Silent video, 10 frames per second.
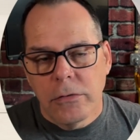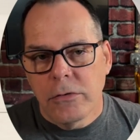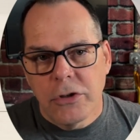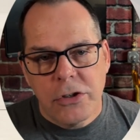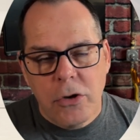
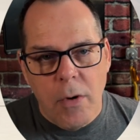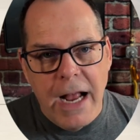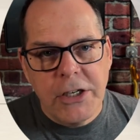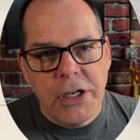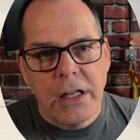just
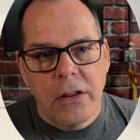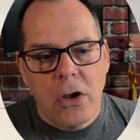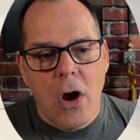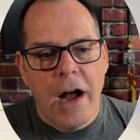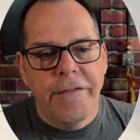crashing the
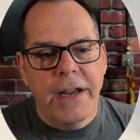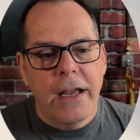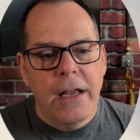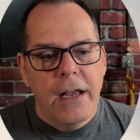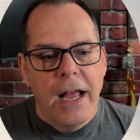coffee.
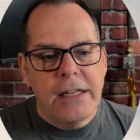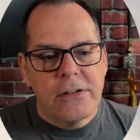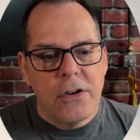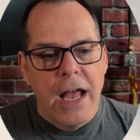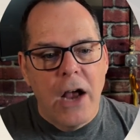And
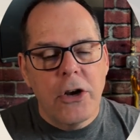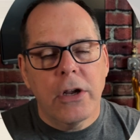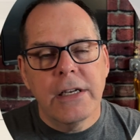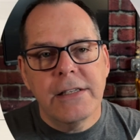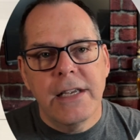so now you're
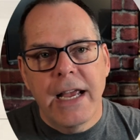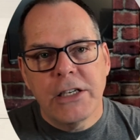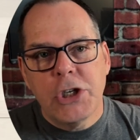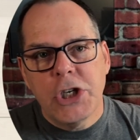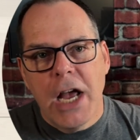going to see a
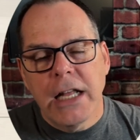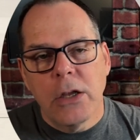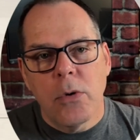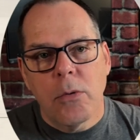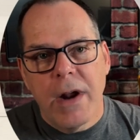
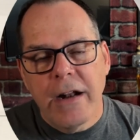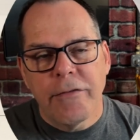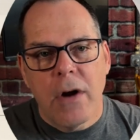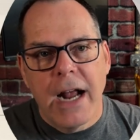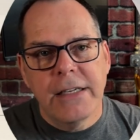shallower rate
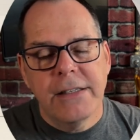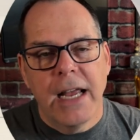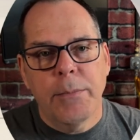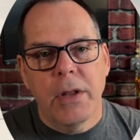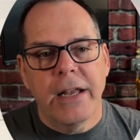of rise
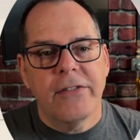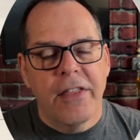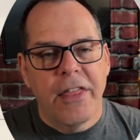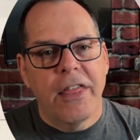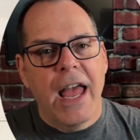take place.
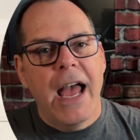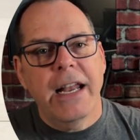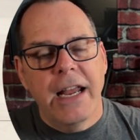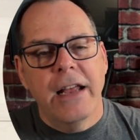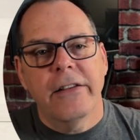That
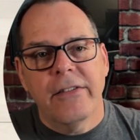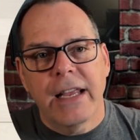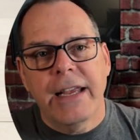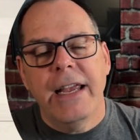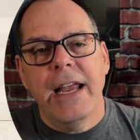is the
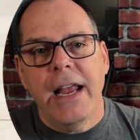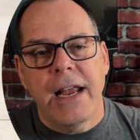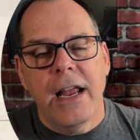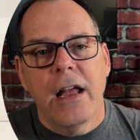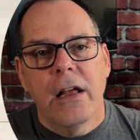
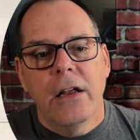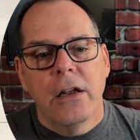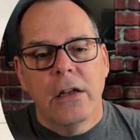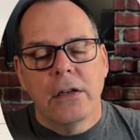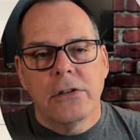key
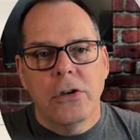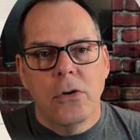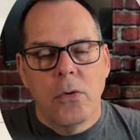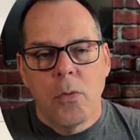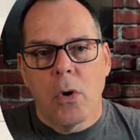
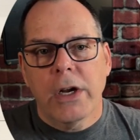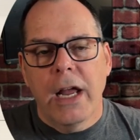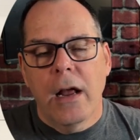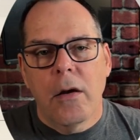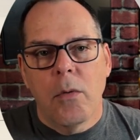to working